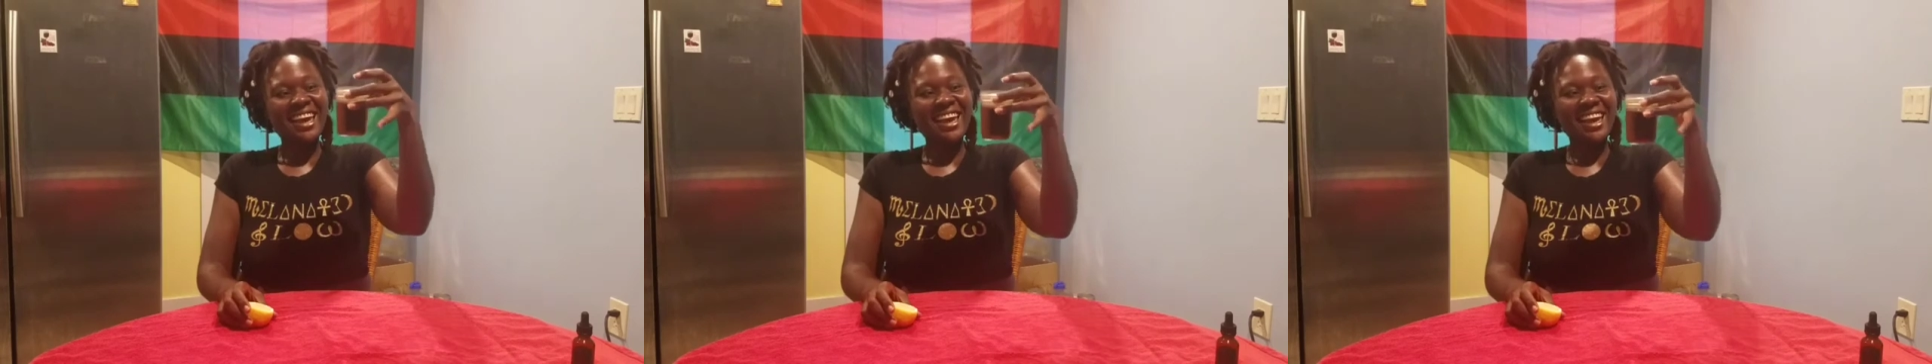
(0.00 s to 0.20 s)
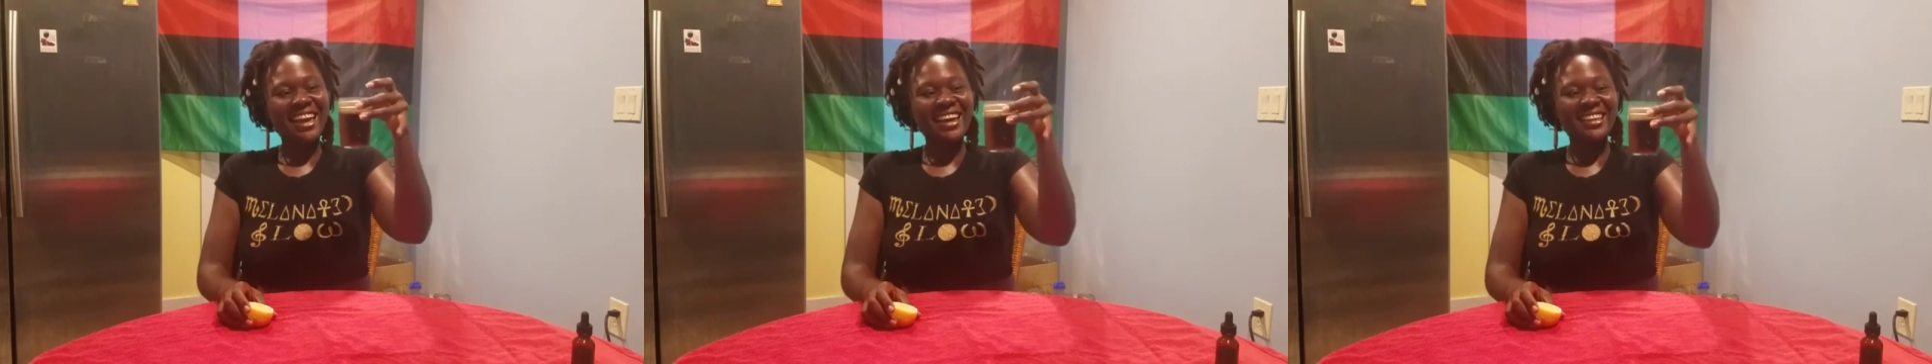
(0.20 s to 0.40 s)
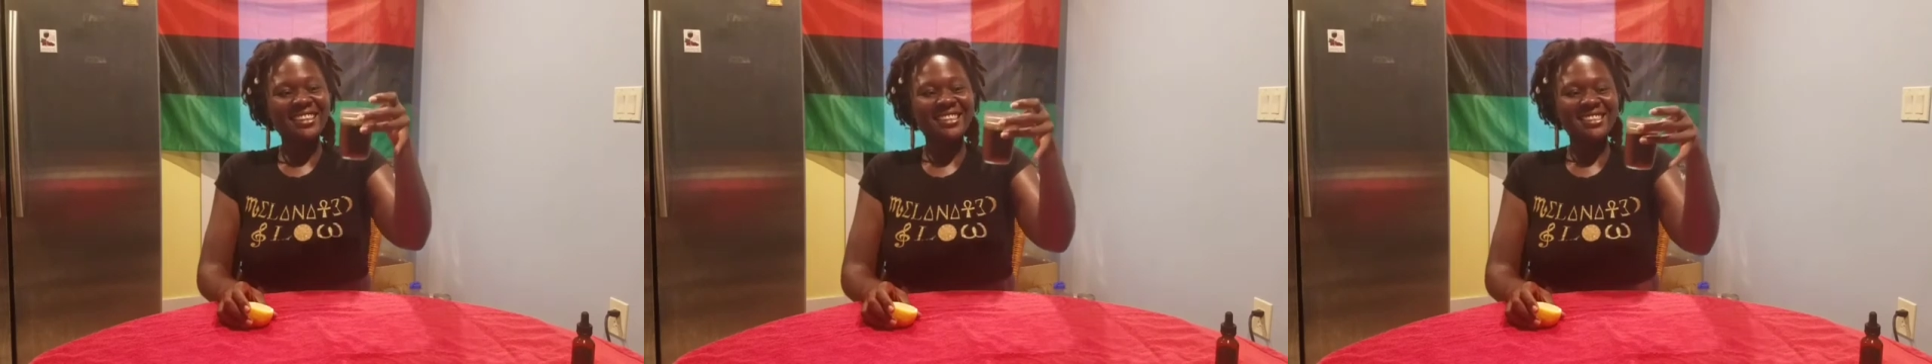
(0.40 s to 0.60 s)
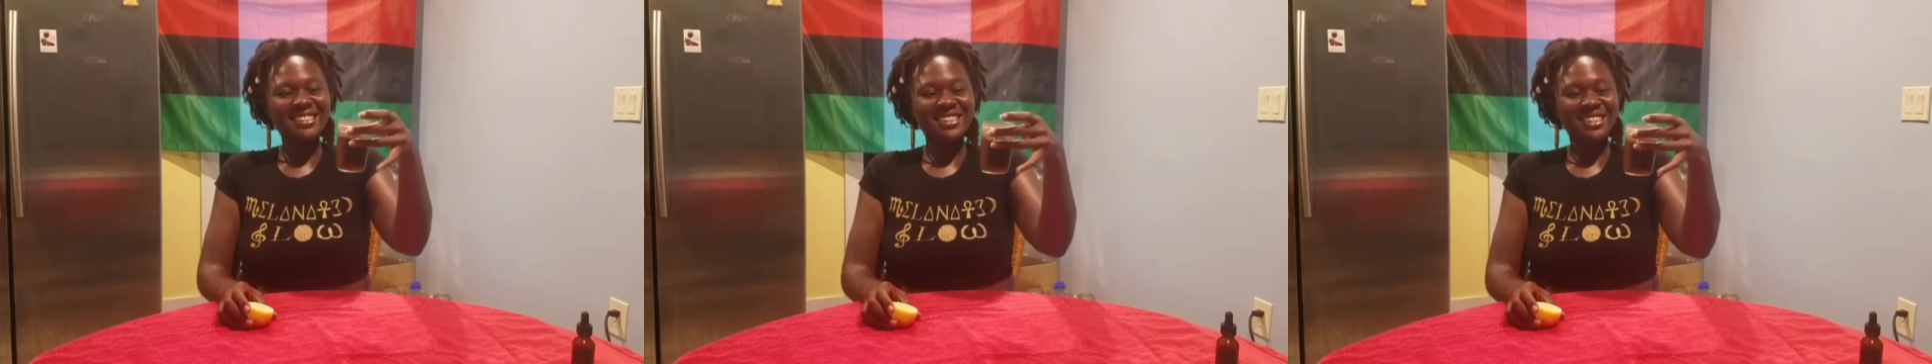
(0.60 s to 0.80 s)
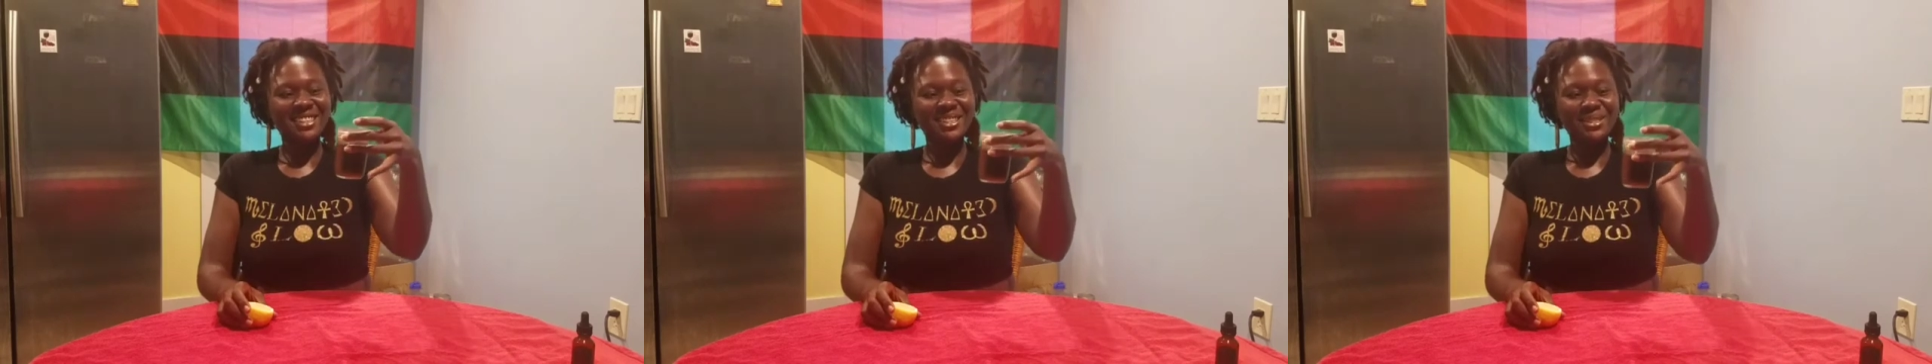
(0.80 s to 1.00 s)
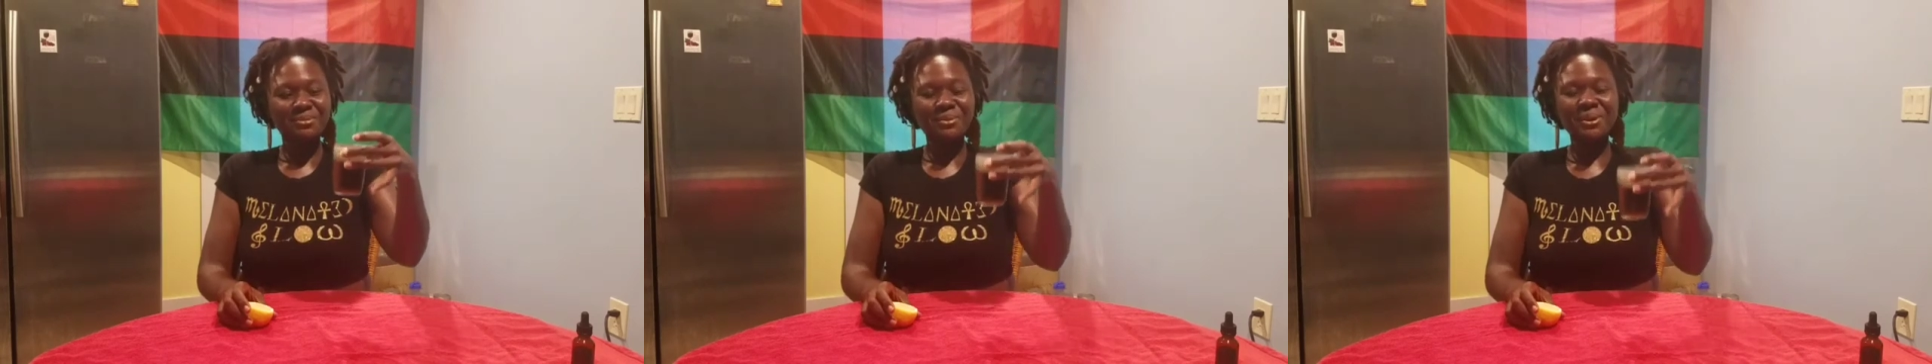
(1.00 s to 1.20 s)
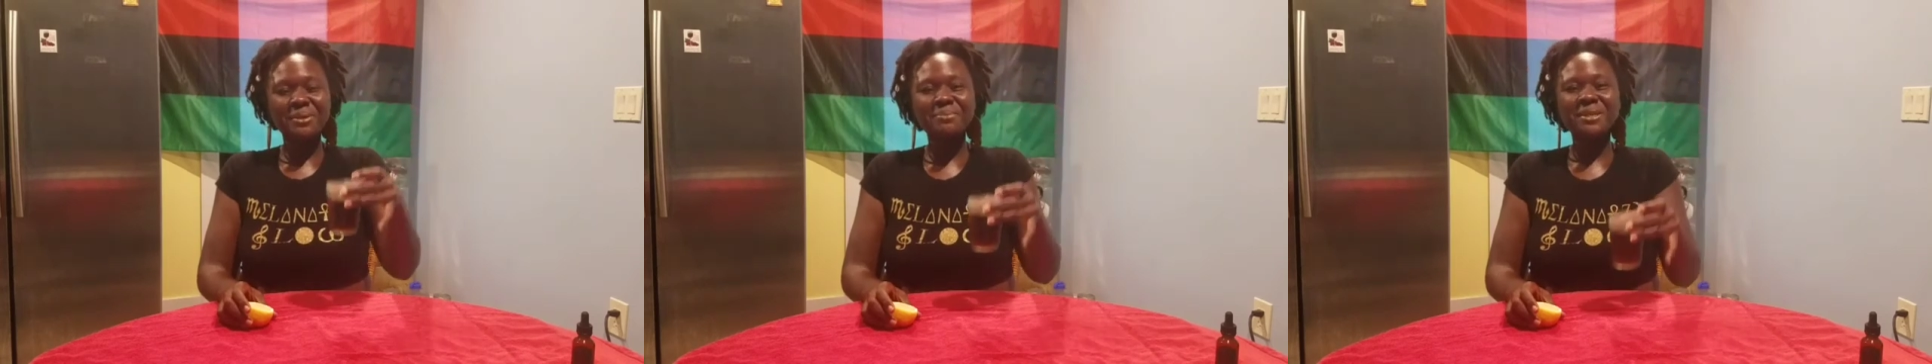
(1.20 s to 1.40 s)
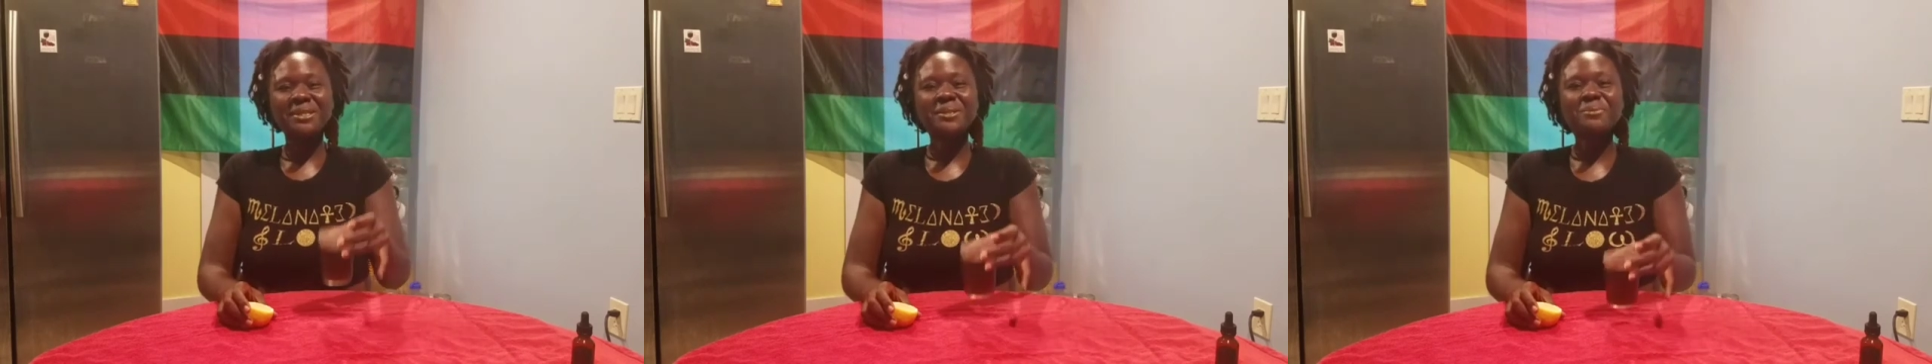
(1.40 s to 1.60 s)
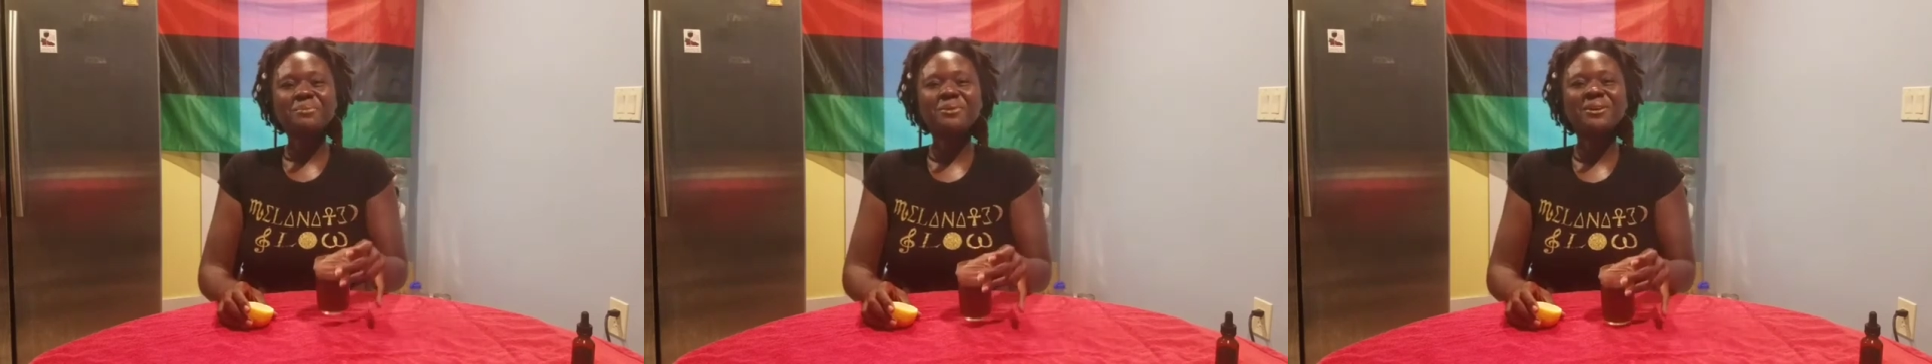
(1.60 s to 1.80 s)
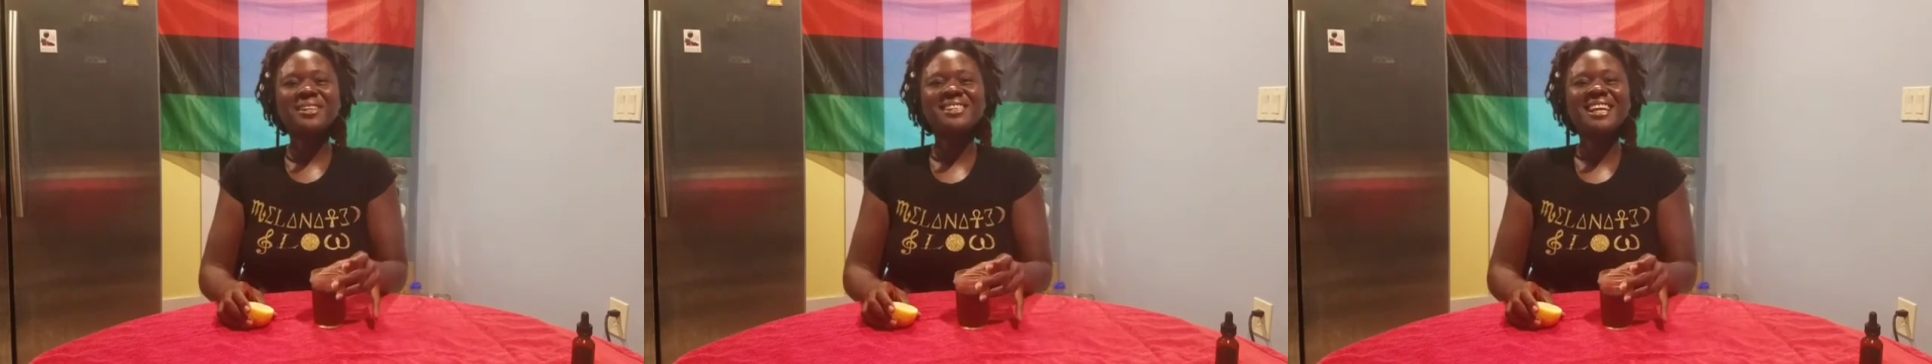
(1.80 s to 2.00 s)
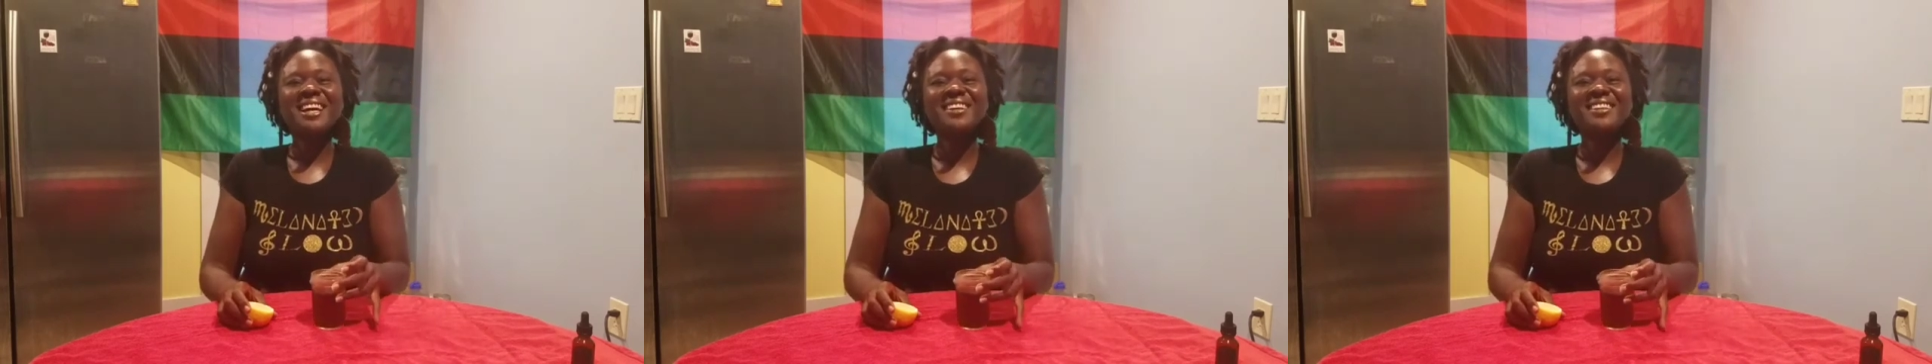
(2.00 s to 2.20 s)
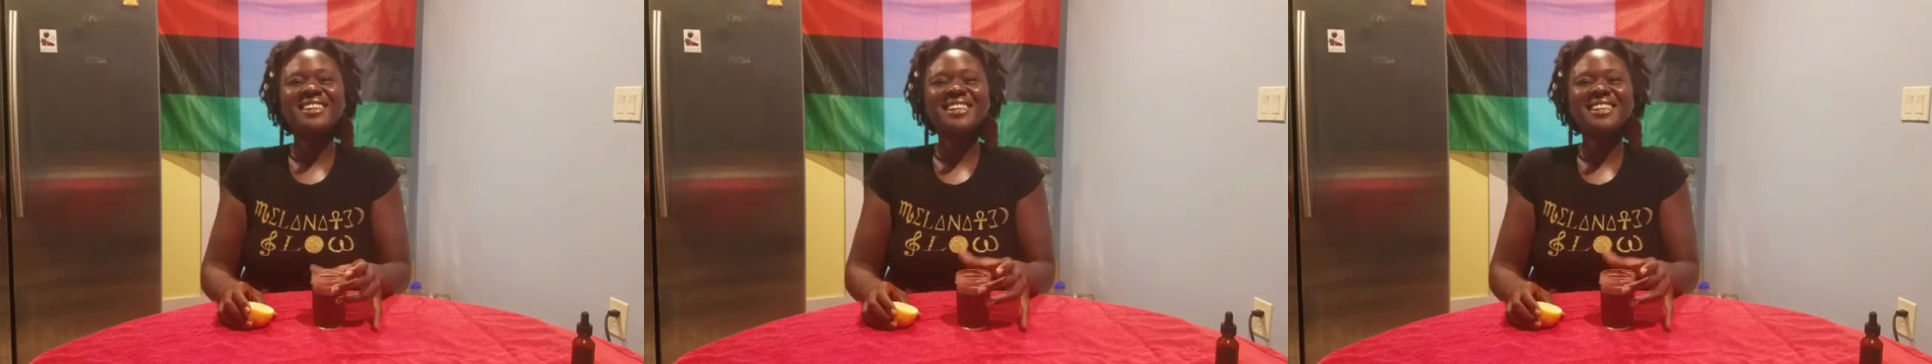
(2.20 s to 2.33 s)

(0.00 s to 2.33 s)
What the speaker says: And this is pretty much the boiled down